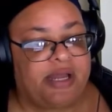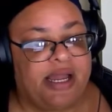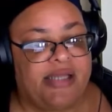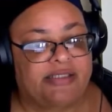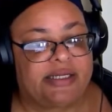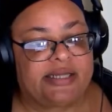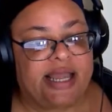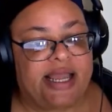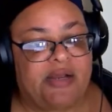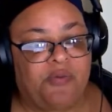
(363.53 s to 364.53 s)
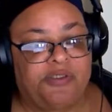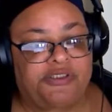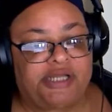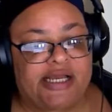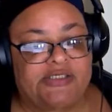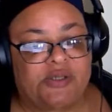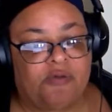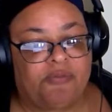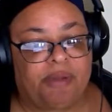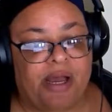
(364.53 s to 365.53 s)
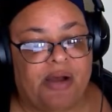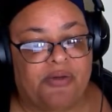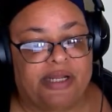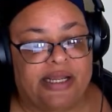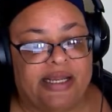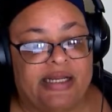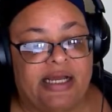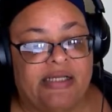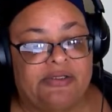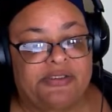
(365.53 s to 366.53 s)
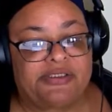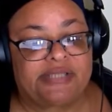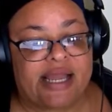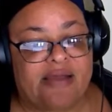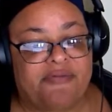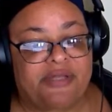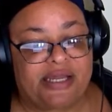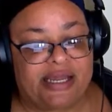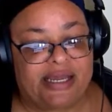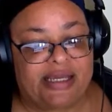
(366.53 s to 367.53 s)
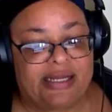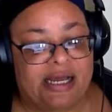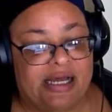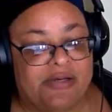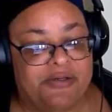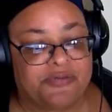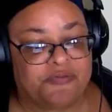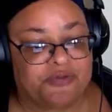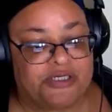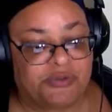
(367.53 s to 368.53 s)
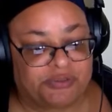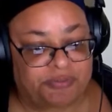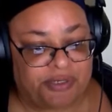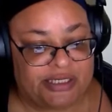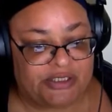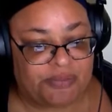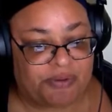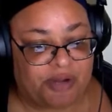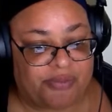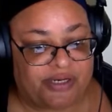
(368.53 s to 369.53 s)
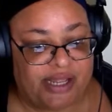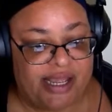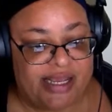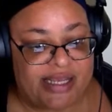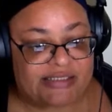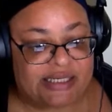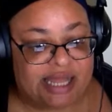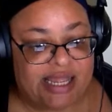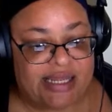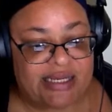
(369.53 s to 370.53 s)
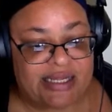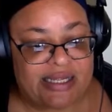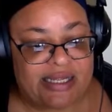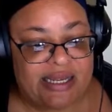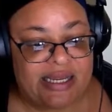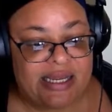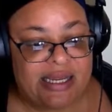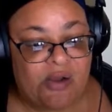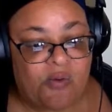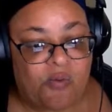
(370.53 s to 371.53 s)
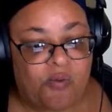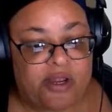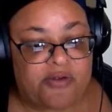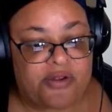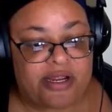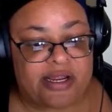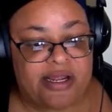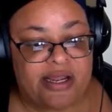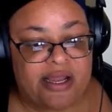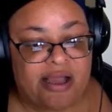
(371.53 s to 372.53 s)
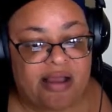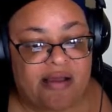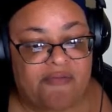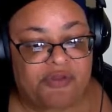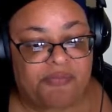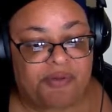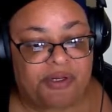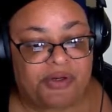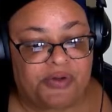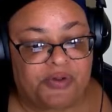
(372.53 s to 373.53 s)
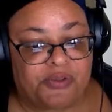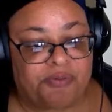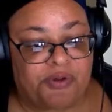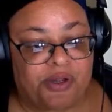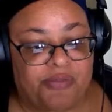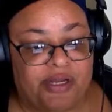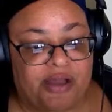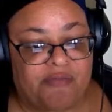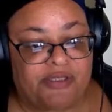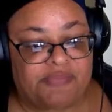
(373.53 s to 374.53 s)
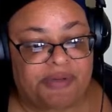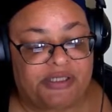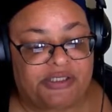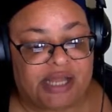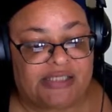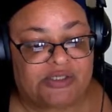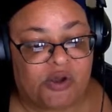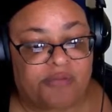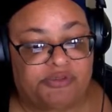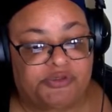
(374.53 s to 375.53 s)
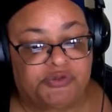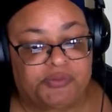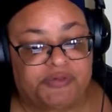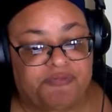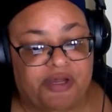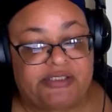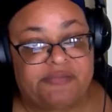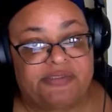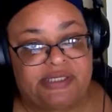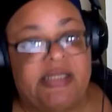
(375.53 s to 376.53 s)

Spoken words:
The gang, which has overpowered and understaffed and under-resourced police department, is likely wary of the political deployment of the specialized armed troops, Phantom said,